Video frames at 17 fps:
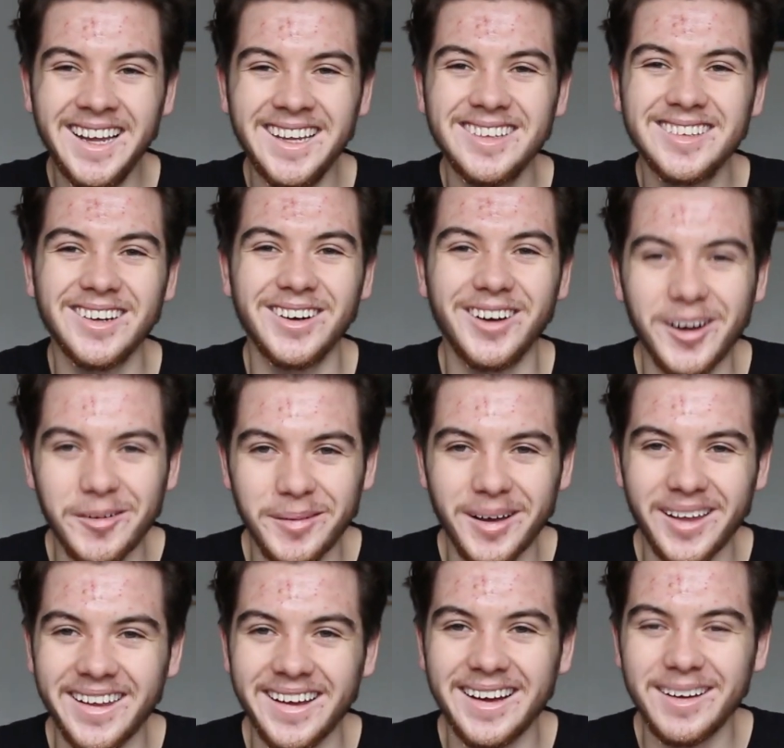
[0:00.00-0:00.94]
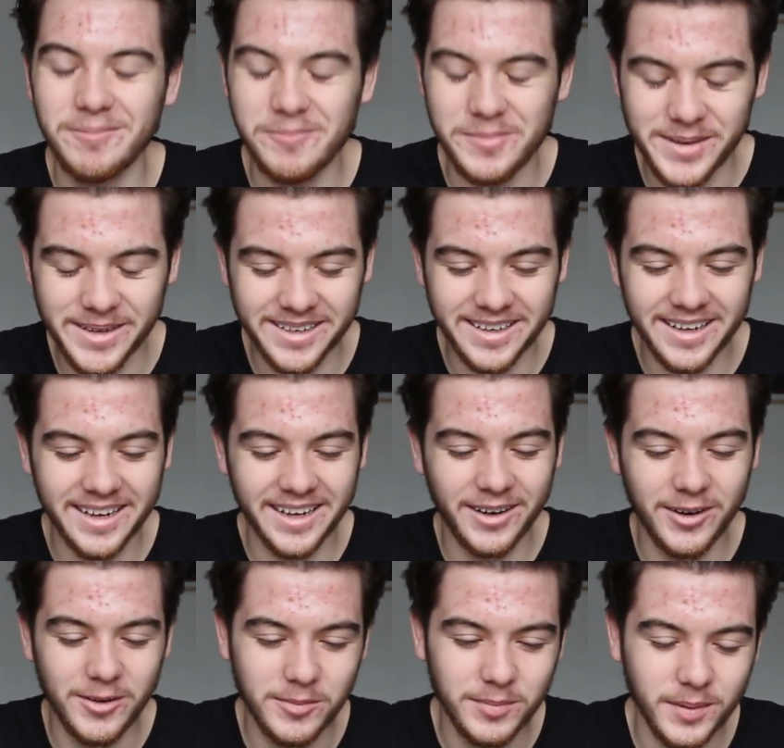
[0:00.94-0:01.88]
sorry about that, but I
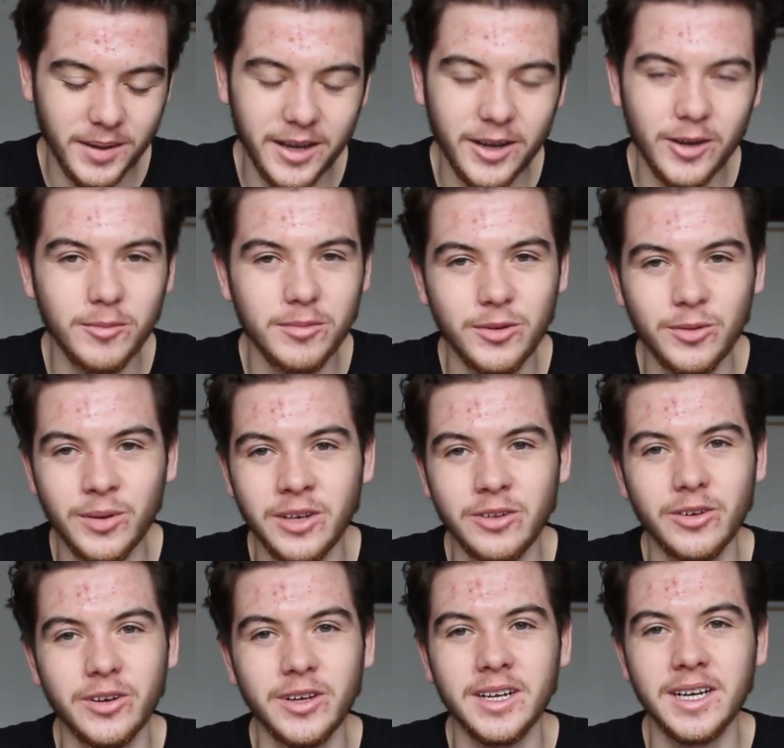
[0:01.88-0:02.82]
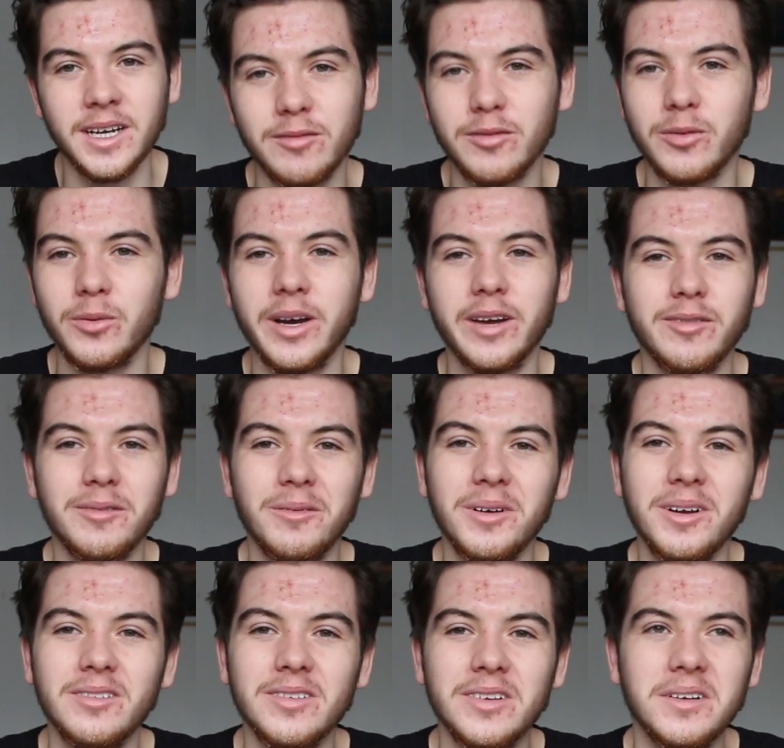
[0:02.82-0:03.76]
hope you enjoyed for whatever
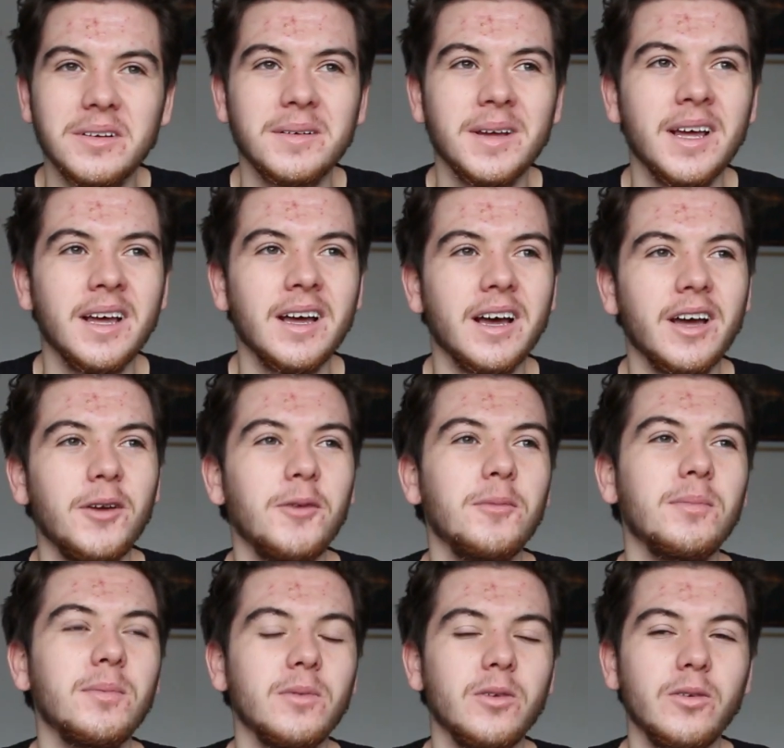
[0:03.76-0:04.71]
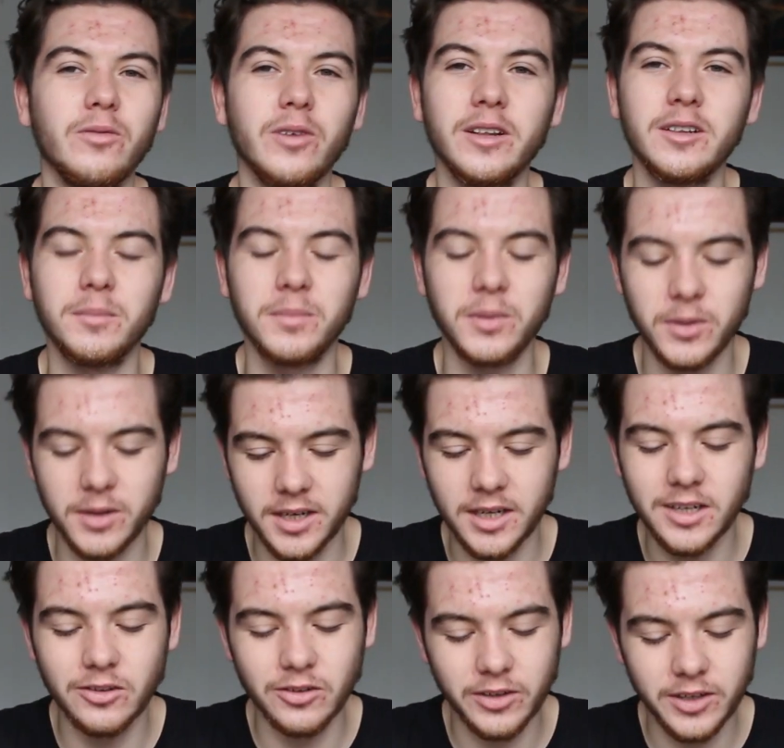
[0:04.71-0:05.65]
reason. I hope you've read the book and
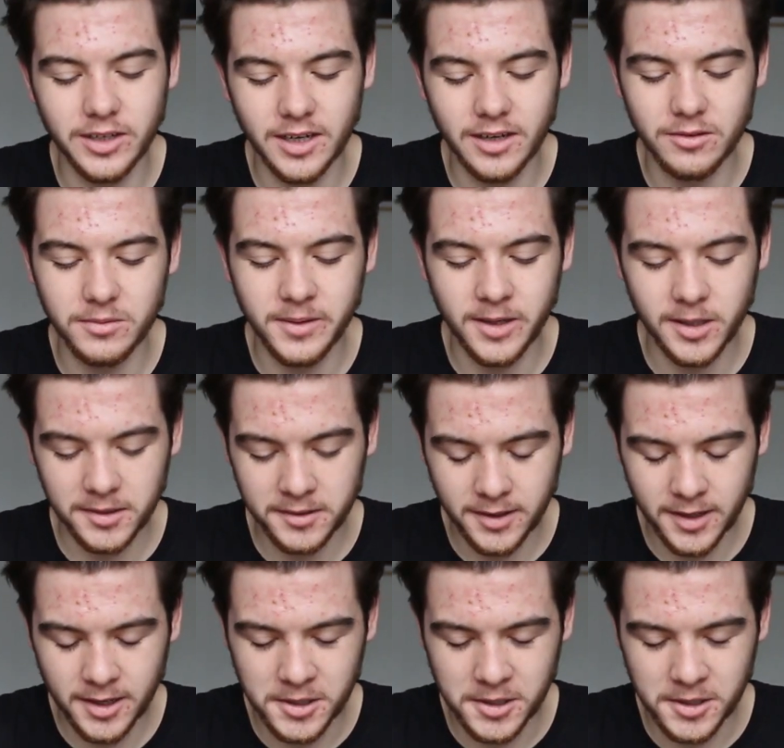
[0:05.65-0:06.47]
enjoyed it as well.